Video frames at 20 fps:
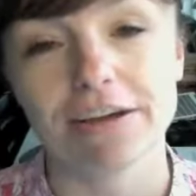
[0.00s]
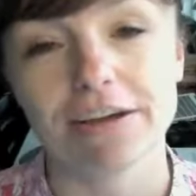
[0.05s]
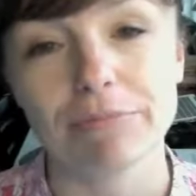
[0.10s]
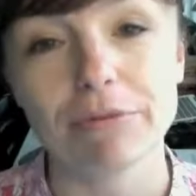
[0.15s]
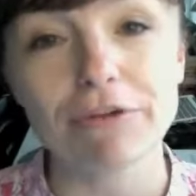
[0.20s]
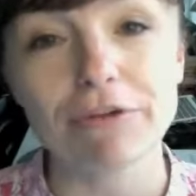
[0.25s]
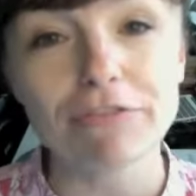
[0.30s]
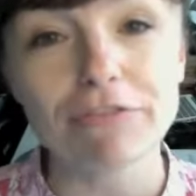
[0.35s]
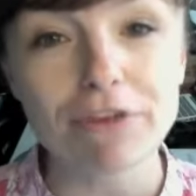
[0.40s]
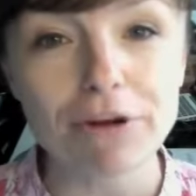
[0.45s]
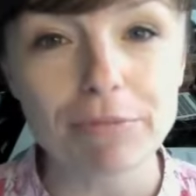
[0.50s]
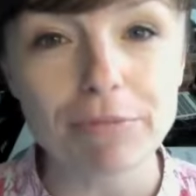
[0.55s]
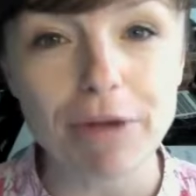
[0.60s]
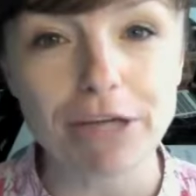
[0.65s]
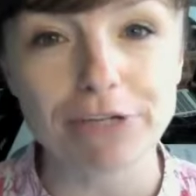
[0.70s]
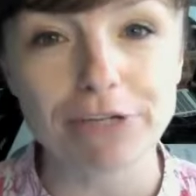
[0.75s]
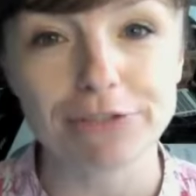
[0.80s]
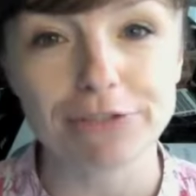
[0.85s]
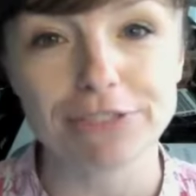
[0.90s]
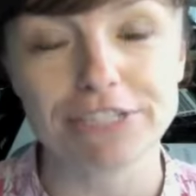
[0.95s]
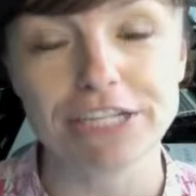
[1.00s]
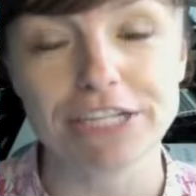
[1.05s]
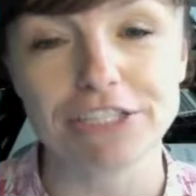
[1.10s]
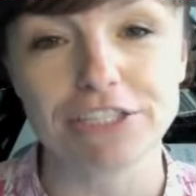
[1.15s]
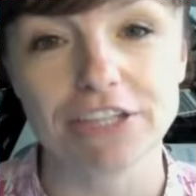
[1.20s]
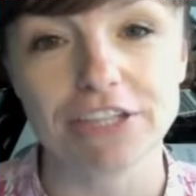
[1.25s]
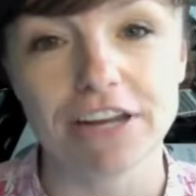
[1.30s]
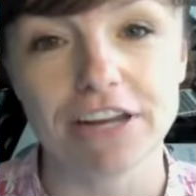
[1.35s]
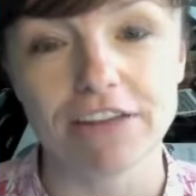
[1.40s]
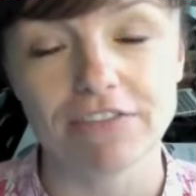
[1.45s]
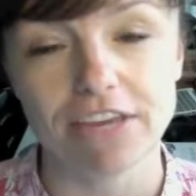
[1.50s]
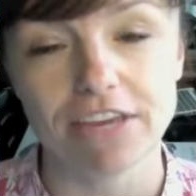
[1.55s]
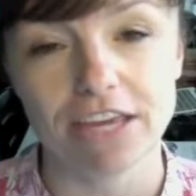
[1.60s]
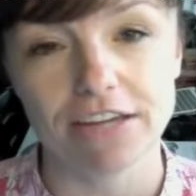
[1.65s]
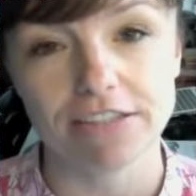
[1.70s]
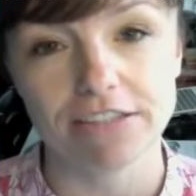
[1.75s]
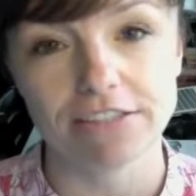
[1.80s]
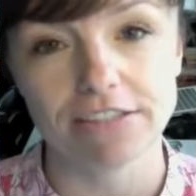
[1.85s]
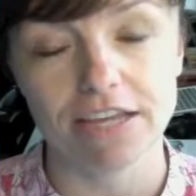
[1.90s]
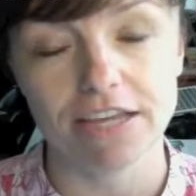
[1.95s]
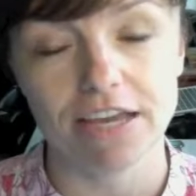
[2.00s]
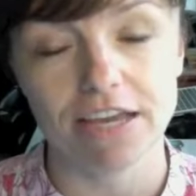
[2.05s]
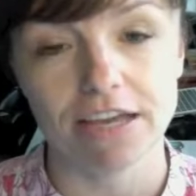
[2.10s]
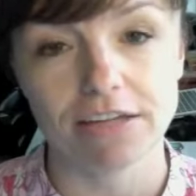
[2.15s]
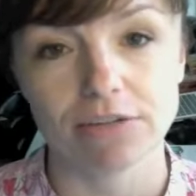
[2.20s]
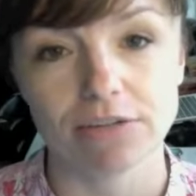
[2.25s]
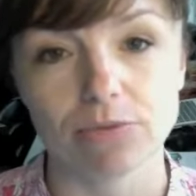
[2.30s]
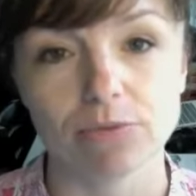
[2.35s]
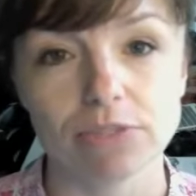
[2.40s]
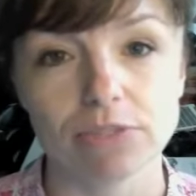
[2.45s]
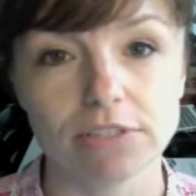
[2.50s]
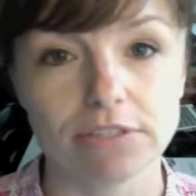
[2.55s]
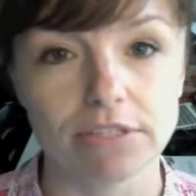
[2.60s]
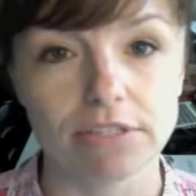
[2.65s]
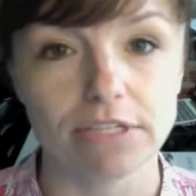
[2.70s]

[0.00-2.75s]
But a friend of mine who's stationed in Afghanistan was